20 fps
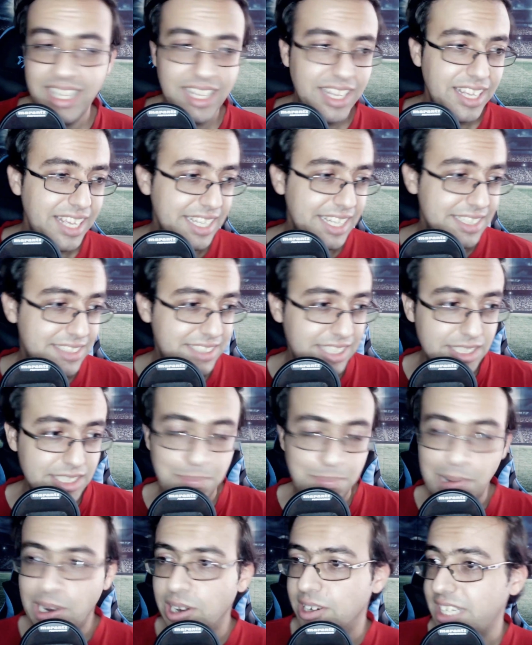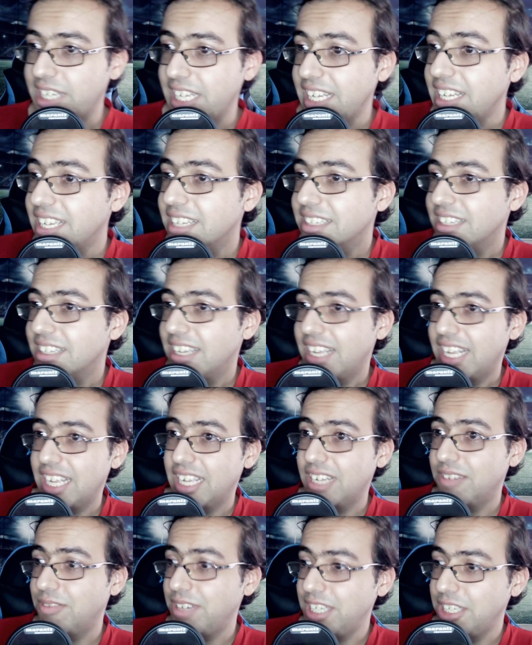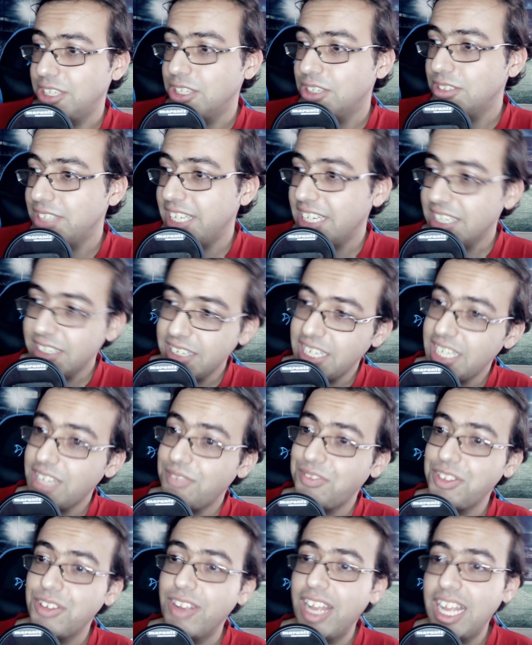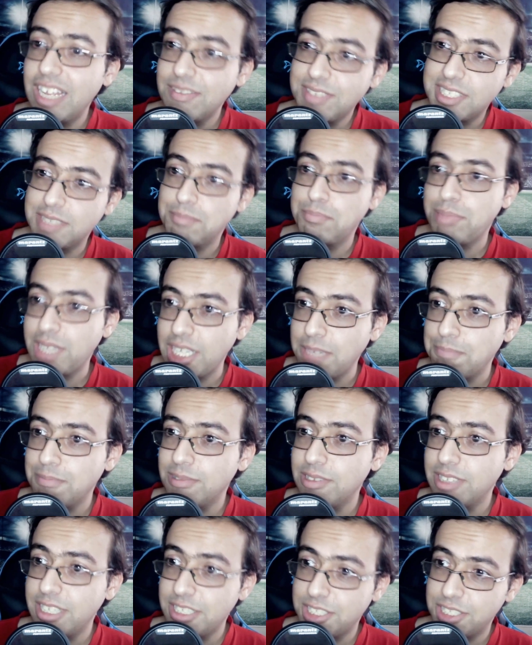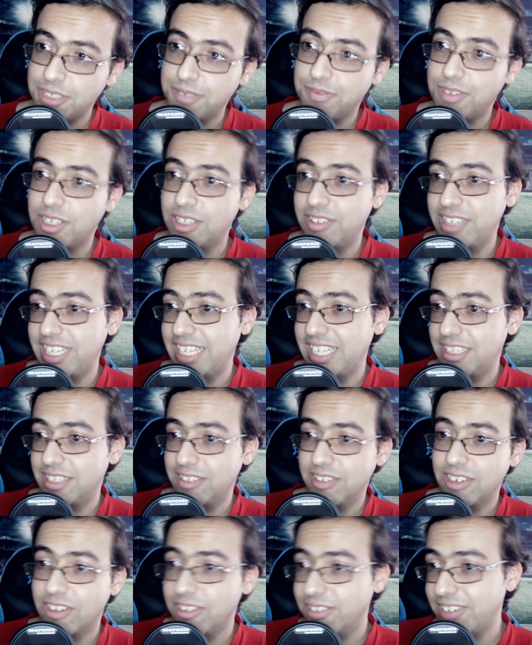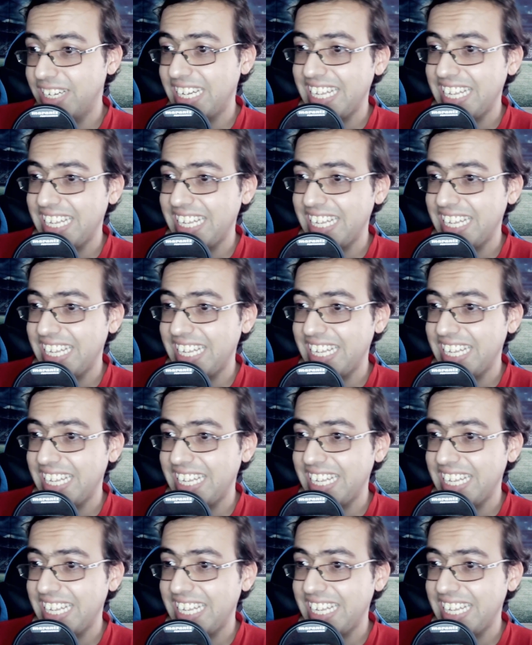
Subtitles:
It says party, and when you go there, if you have some people that you're following and they're already